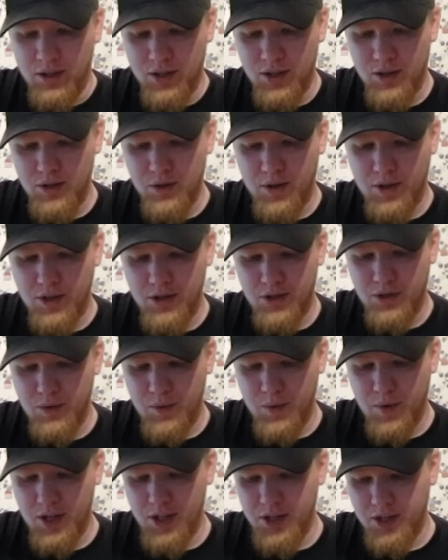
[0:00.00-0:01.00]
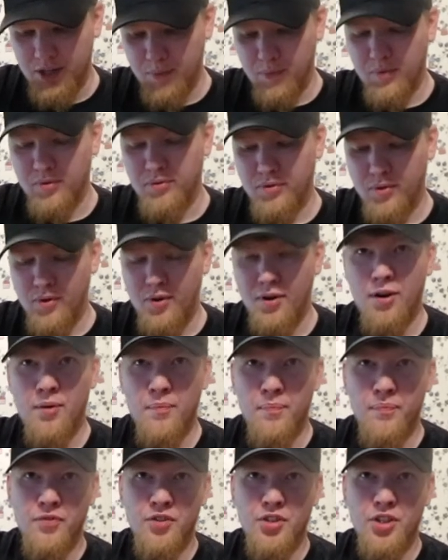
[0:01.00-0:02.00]
Sawyer Squeeze to
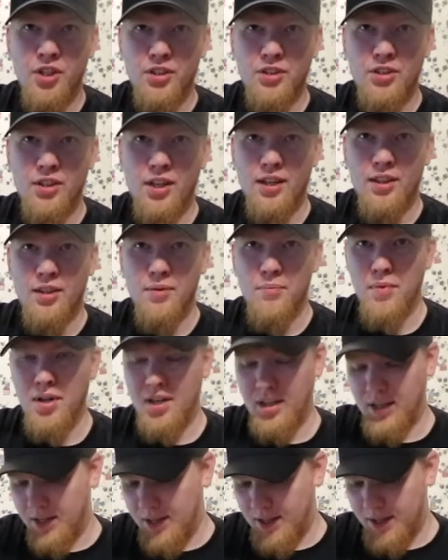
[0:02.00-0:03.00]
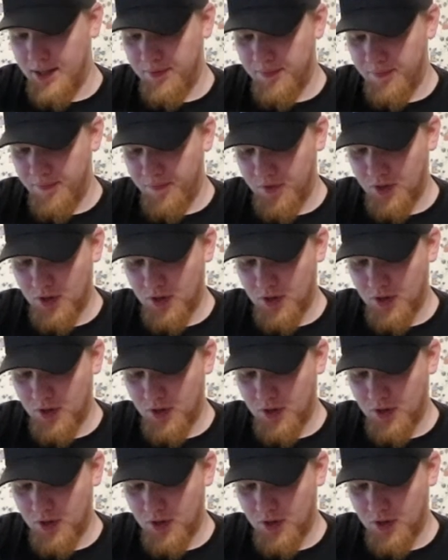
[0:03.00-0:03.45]
perform just like the Mini did.